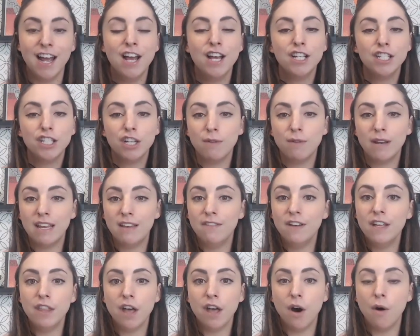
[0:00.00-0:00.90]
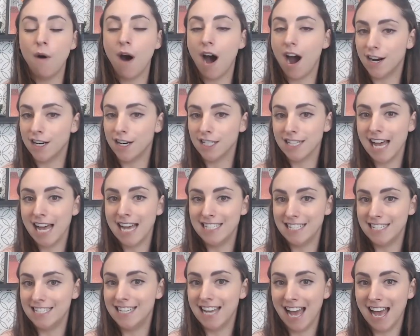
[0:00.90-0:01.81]
So even though our slot
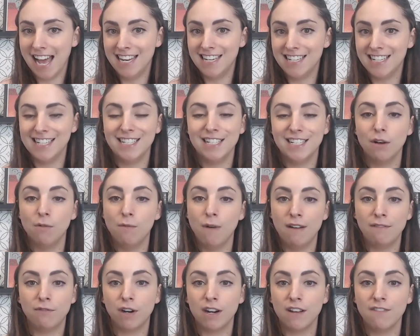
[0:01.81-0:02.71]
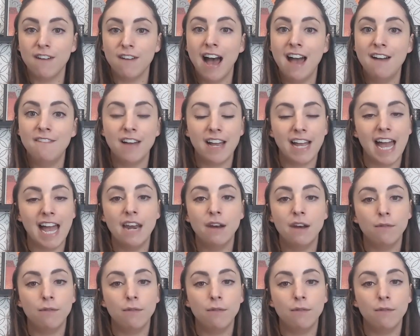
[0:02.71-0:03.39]
didn't end until 1:45, again,